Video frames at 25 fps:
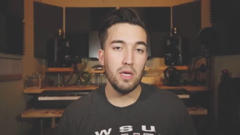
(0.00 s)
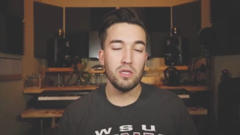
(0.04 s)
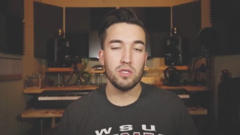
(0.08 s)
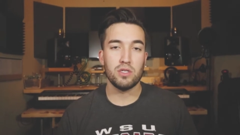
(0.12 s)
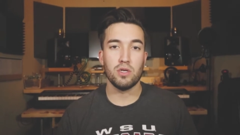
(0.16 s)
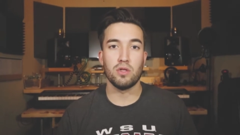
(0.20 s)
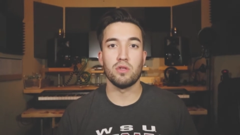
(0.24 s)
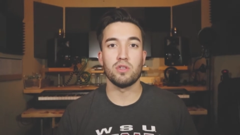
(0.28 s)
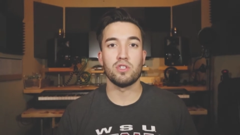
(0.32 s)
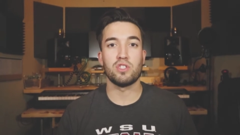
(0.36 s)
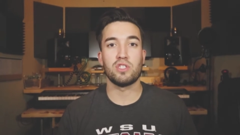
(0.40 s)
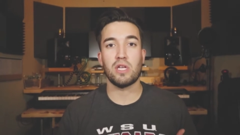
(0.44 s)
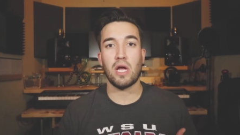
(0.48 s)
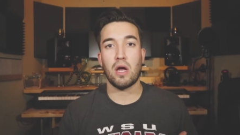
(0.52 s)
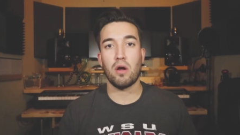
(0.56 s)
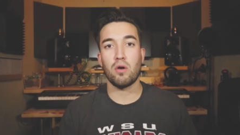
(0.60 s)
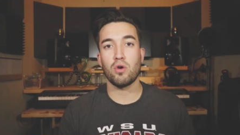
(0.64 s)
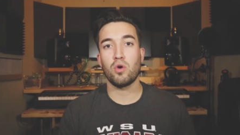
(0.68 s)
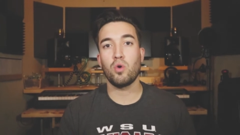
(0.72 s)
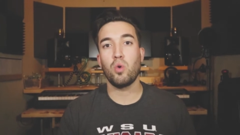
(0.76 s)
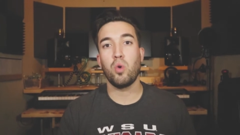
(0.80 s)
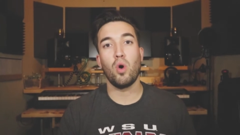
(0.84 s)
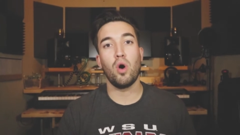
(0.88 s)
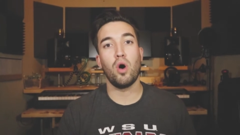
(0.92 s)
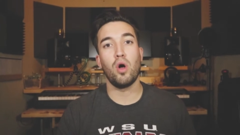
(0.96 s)
So the
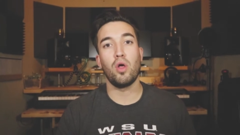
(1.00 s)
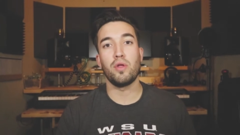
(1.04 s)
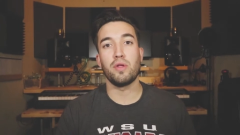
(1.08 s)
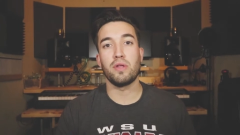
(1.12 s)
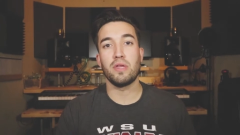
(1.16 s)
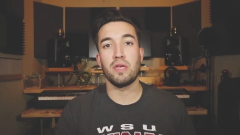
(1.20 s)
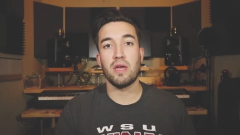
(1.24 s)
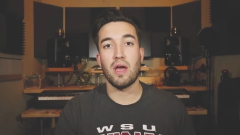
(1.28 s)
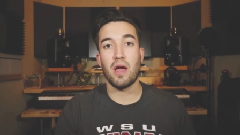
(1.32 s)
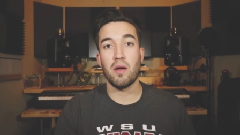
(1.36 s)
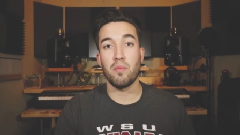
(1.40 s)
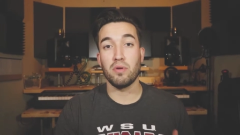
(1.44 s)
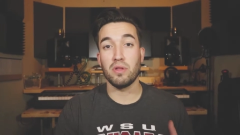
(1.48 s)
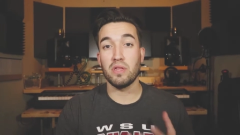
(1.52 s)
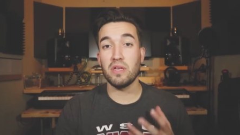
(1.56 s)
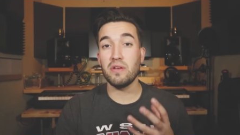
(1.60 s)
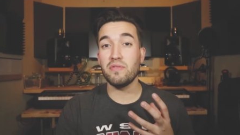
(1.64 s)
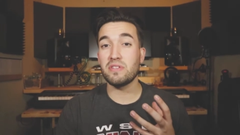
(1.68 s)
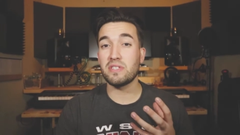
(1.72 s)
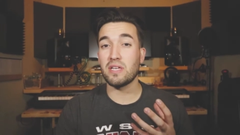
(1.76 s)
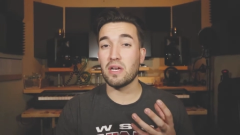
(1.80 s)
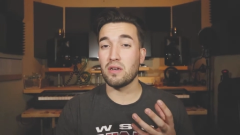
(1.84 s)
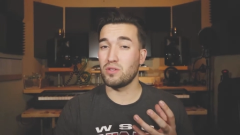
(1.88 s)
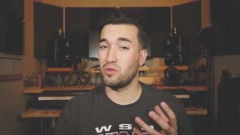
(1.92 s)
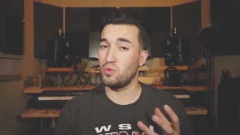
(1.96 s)
sound quality, I
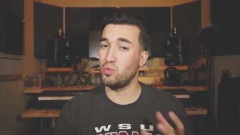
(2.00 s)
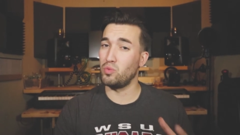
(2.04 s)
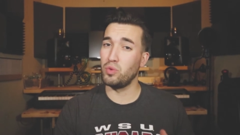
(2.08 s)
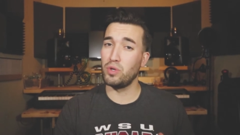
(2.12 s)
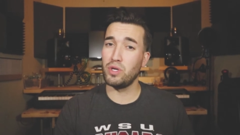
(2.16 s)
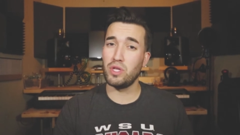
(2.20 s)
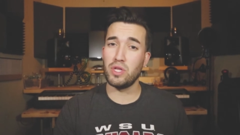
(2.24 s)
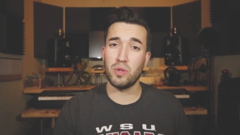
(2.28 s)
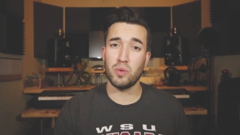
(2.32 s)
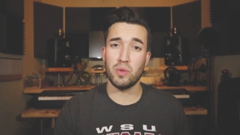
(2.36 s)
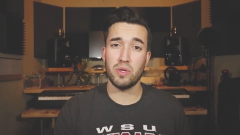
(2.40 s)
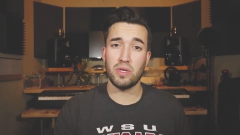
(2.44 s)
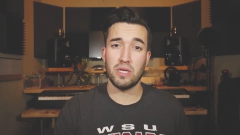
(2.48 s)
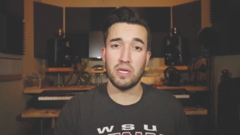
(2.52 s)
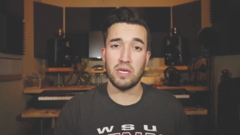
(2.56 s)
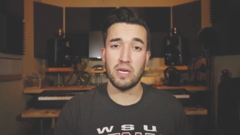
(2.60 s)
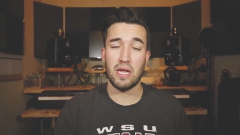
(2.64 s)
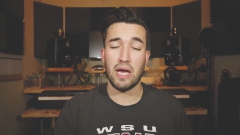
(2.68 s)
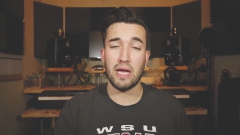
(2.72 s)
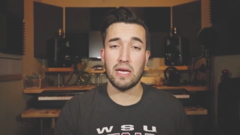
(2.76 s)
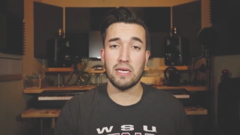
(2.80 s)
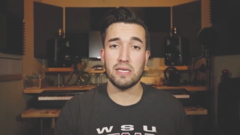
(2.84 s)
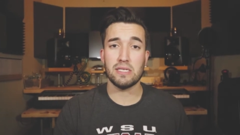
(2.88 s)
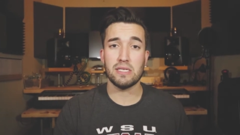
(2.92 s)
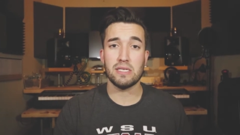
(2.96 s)
believe, sounds really, really
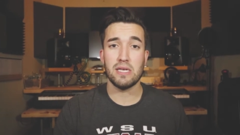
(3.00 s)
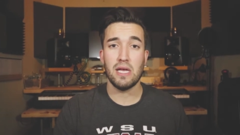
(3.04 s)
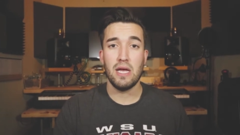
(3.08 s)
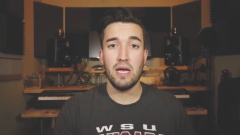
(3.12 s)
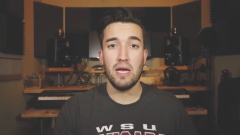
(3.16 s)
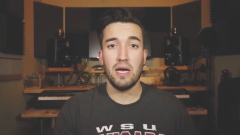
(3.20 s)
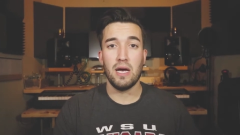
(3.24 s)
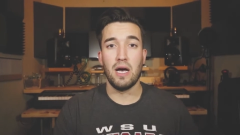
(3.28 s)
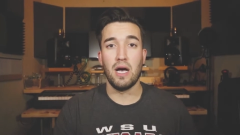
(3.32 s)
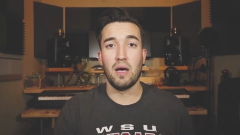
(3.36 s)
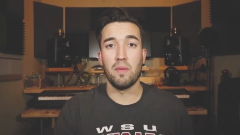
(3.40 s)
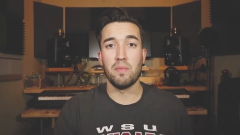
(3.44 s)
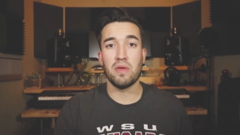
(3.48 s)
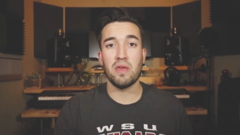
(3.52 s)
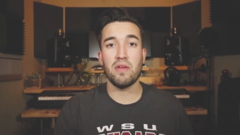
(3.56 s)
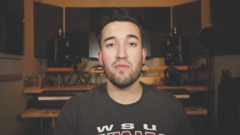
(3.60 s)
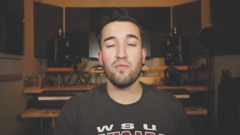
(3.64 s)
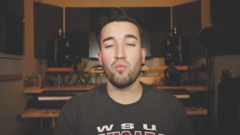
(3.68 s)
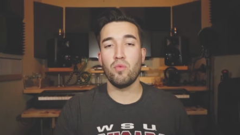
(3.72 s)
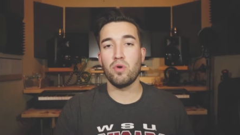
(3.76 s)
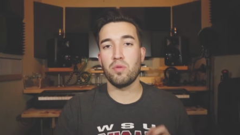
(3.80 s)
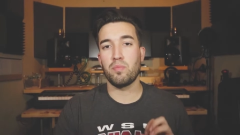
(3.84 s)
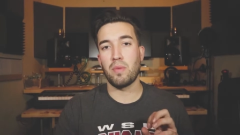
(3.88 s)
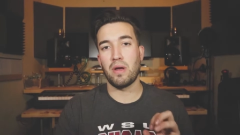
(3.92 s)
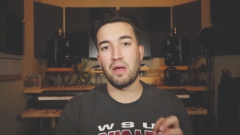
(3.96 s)
nice. Um,
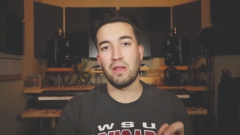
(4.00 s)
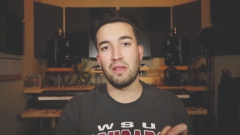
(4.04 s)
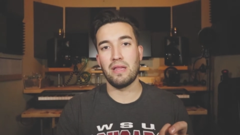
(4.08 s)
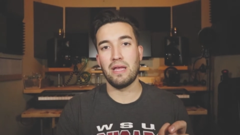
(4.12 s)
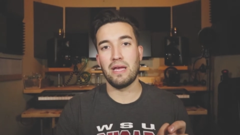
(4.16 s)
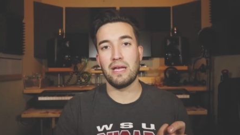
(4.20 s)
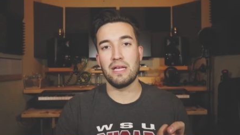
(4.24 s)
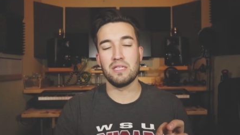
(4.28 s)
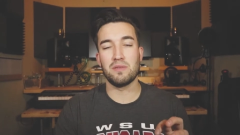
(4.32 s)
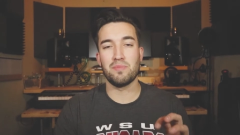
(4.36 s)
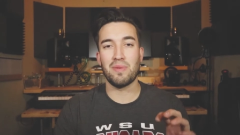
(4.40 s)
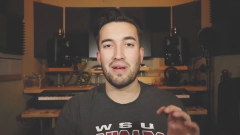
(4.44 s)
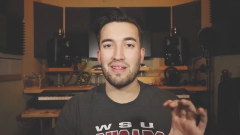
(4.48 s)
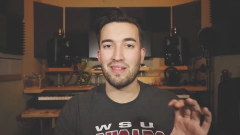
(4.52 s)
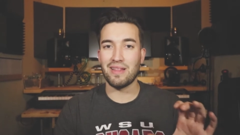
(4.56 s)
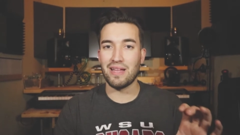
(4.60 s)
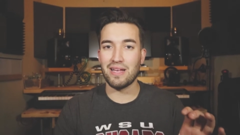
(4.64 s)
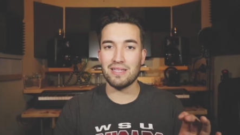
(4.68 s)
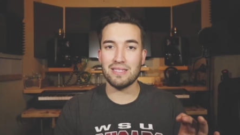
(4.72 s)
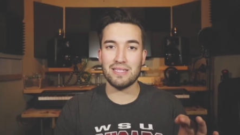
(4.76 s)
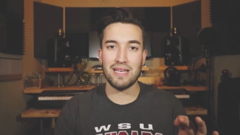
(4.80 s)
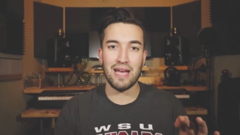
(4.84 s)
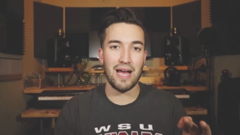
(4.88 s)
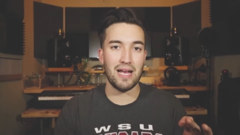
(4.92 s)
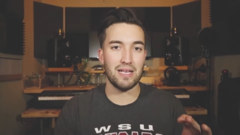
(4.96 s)
even with my lens, my
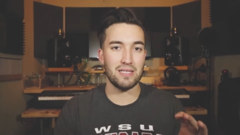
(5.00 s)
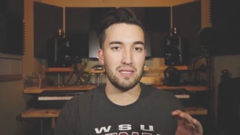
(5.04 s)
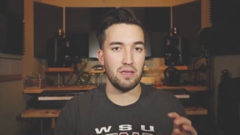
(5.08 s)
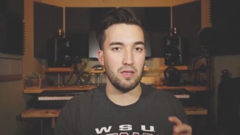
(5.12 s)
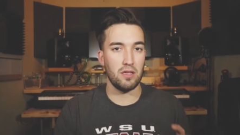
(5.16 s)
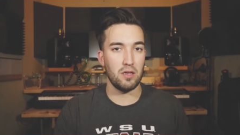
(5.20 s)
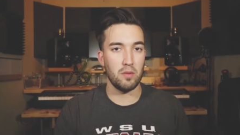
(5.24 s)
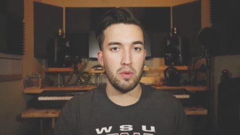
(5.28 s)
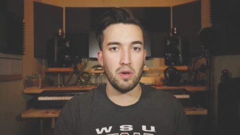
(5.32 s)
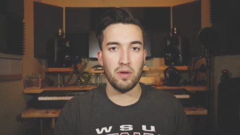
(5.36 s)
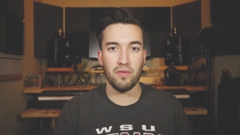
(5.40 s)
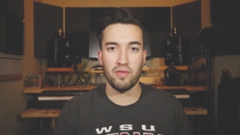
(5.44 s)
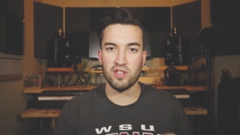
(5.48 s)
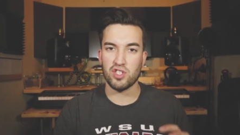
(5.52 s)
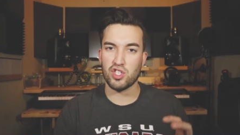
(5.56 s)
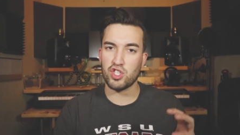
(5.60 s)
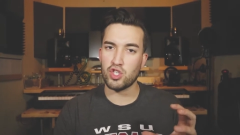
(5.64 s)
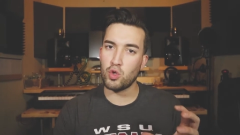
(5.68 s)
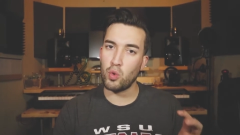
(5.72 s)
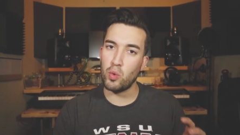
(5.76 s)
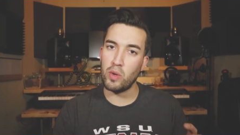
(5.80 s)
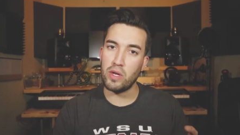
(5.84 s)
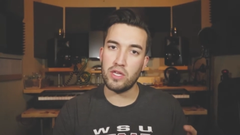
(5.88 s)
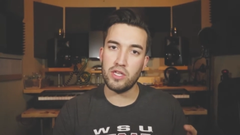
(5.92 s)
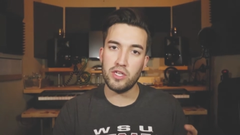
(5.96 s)
lens has a little bit of a
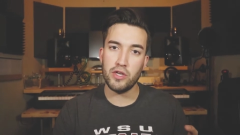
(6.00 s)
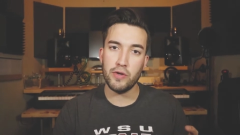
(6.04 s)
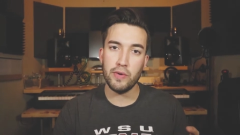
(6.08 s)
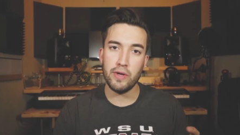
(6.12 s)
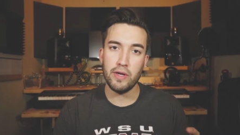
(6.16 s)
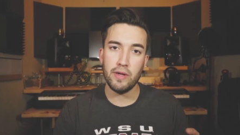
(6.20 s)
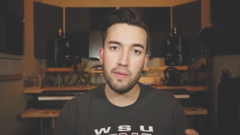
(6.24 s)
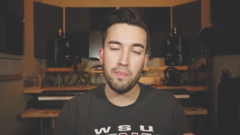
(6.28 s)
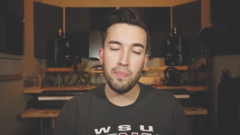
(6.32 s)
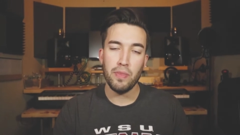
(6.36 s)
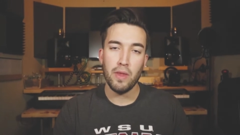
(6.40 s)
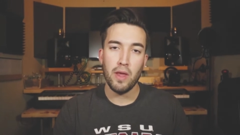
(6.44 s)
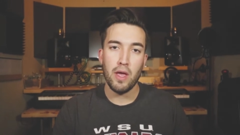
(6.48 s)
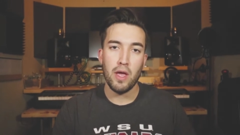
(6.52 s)
squeak to it.